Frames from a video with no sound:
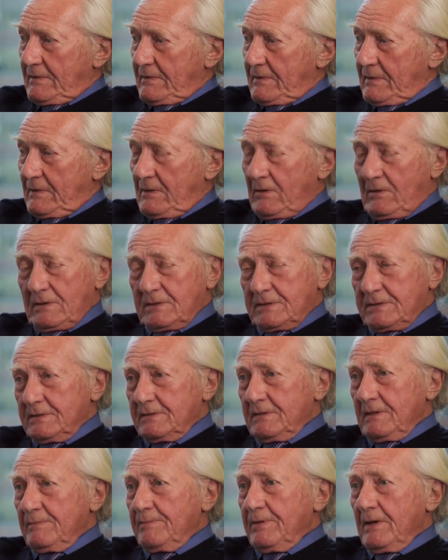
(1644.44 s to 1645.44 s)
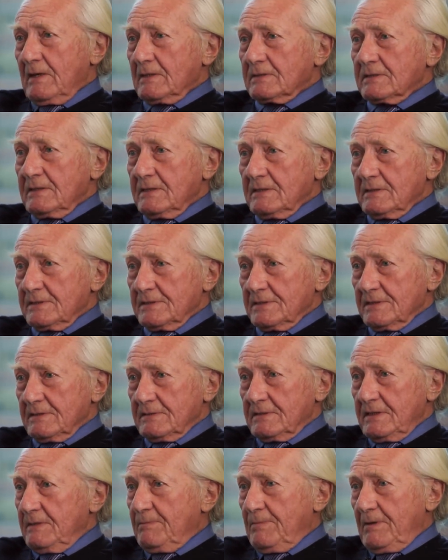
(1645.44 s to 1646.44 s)
the loyalty to the party is
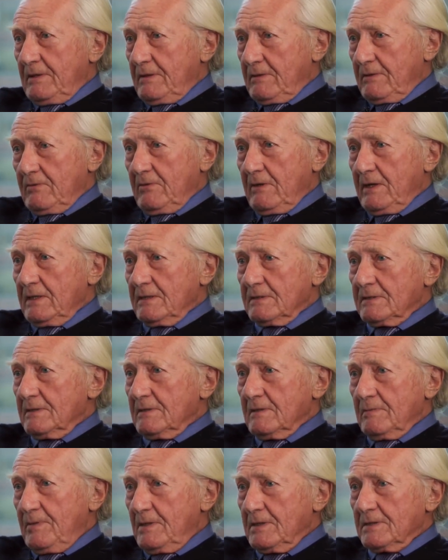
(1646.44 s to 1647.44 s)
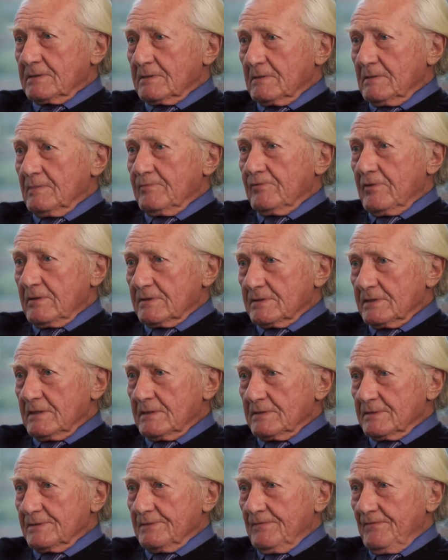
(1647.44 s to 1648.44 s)
deeply ingrained in the political
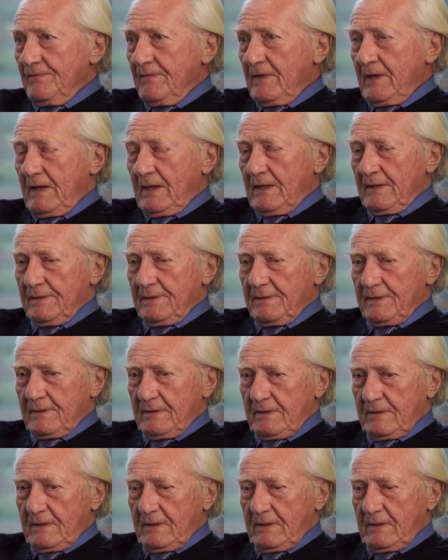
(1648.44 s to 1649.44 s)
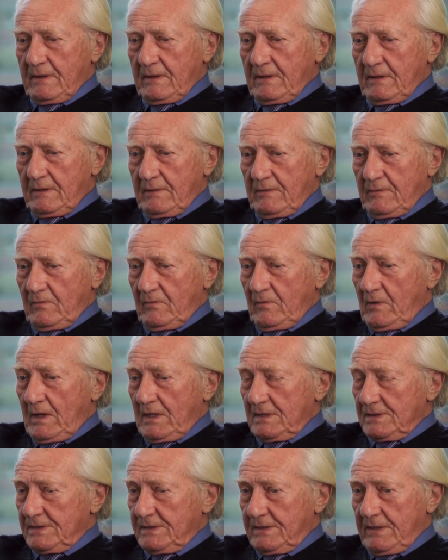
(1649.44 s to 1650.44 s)
process. And
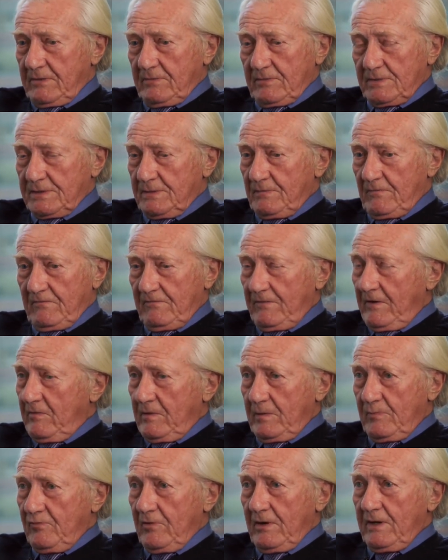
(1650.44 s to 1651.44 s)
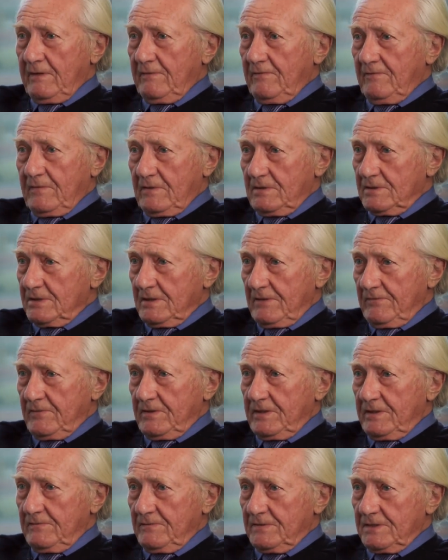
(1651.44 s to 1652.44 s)
whilst there are some very brave
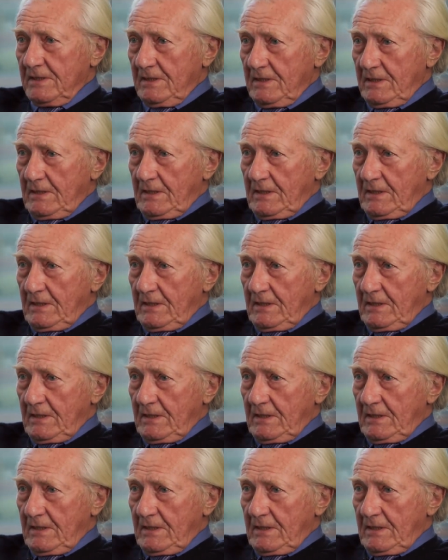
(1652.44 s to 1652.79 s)
Conservatives